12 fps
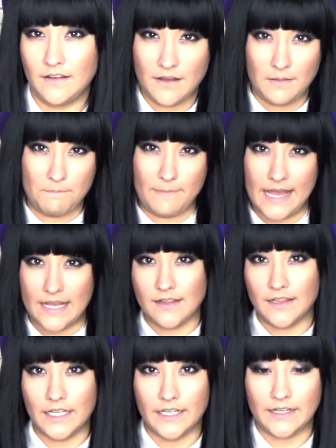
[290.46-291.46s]

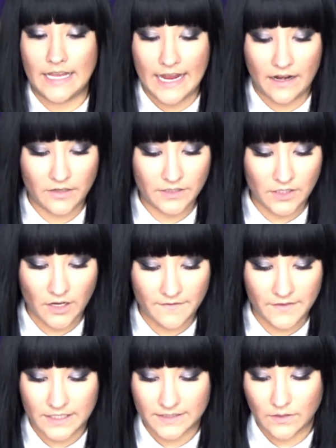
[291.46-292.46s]
mail-in hair
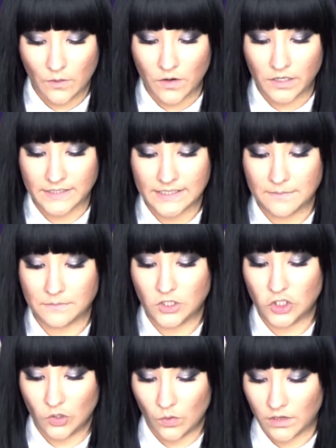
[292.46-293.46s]
service, or some
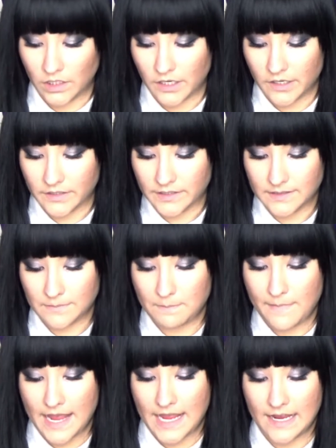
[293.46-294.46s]
jewelers
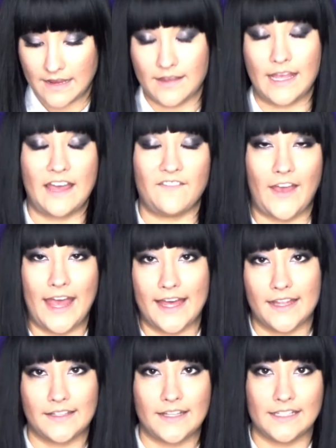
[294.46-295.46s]
may have
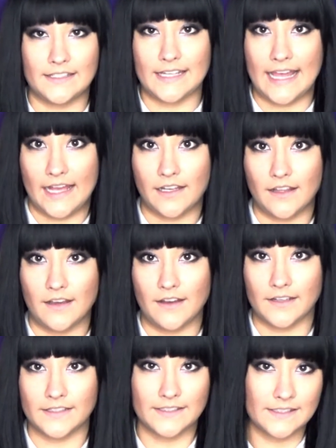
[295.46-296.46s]
had these
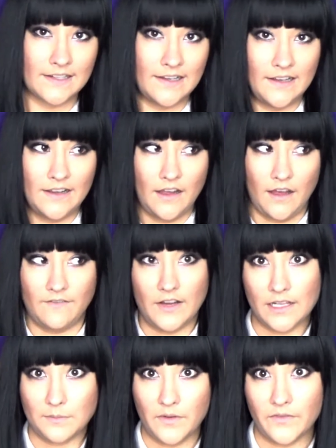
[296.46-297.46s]
catalogs
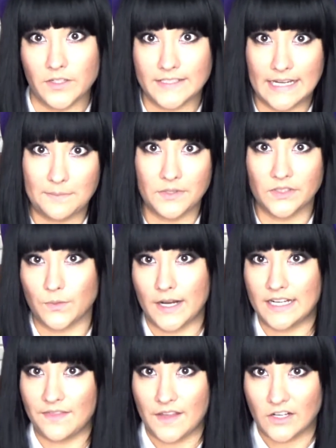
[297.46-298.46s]
available for samples
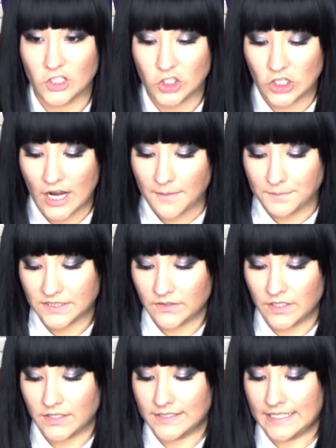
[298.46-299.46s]
right in their shop, so
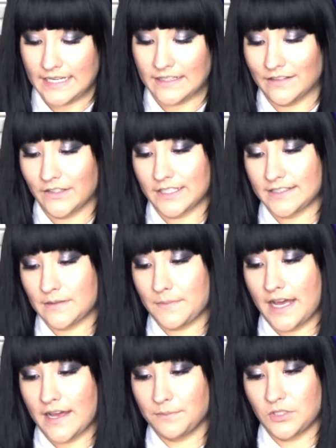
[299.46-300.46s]
you can take a look at some
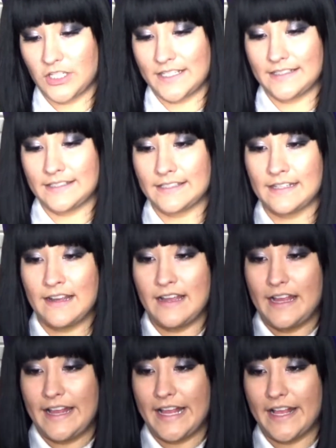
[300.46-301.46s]
options.
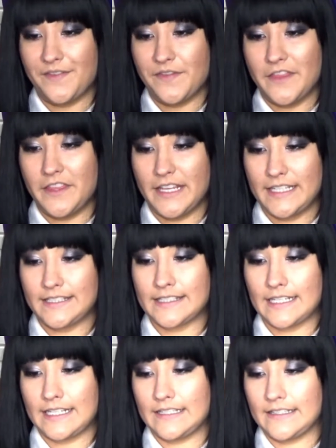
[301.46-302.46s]
And
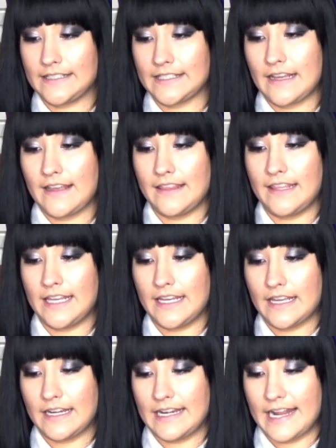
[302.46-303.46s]
this is
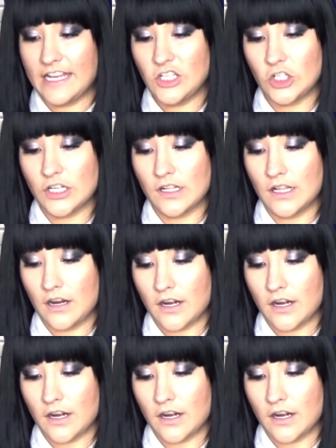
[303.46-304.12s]
the National